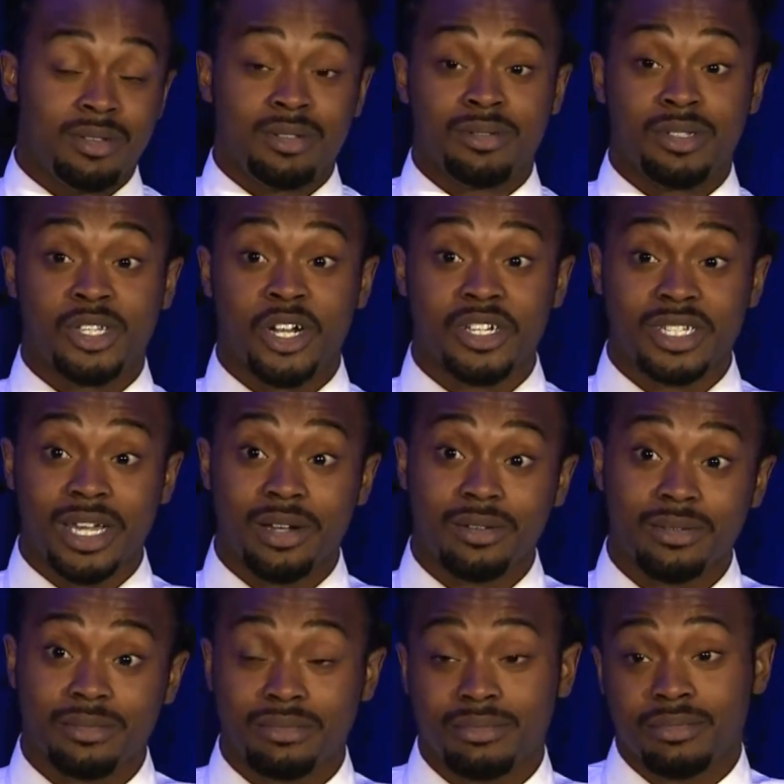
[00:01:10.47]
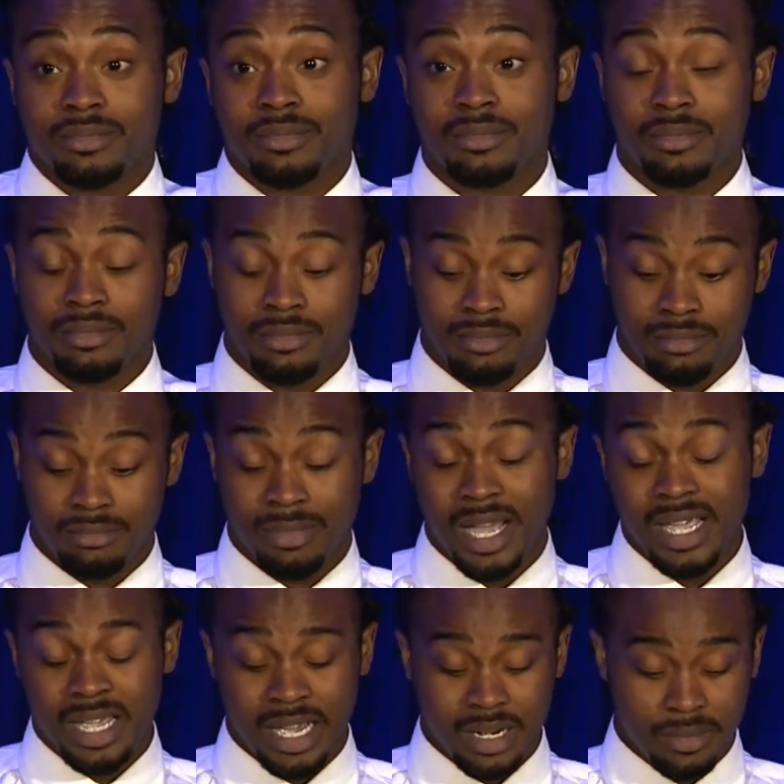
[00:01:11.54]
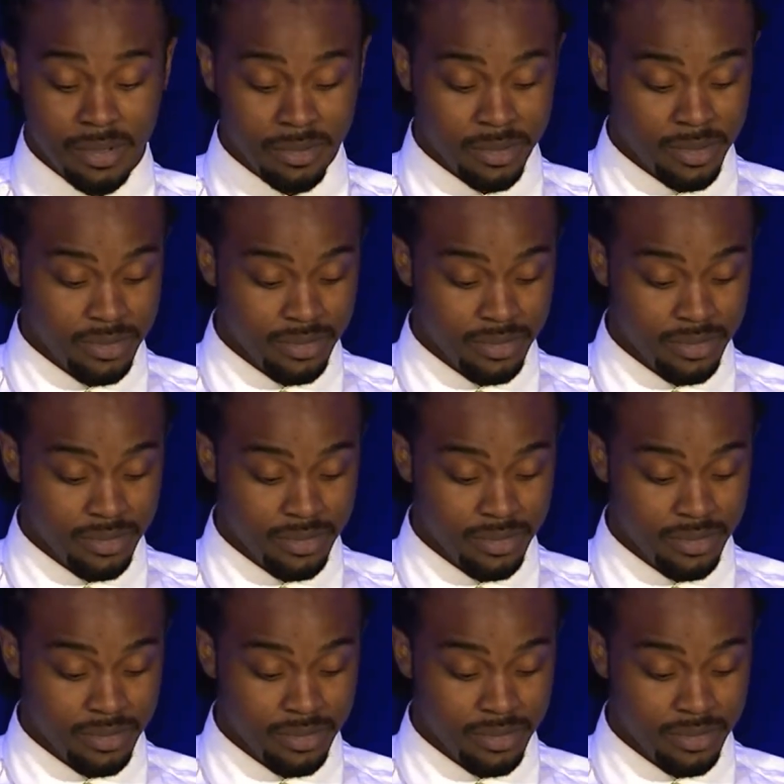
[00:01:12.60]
Turns out, my kind of people.